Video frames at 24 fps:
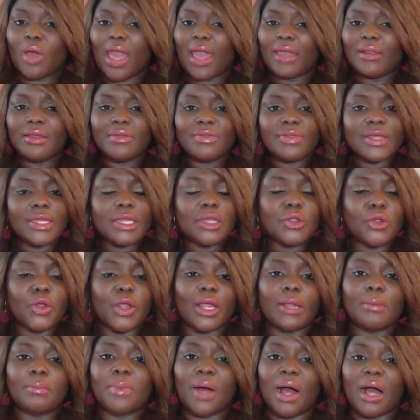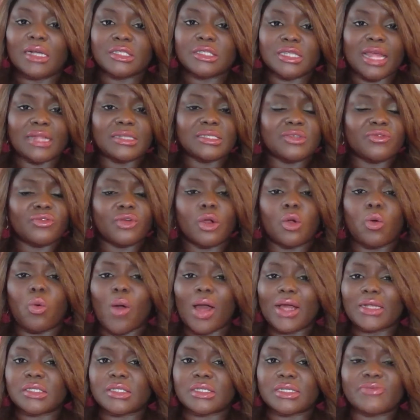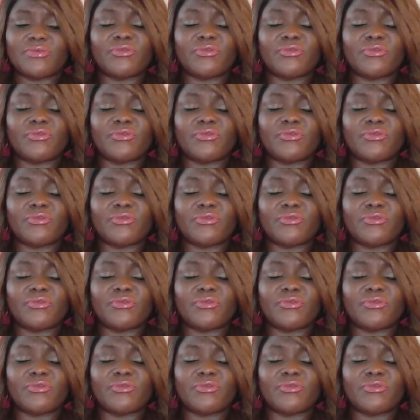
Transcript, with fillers: anything in your inbox that's a request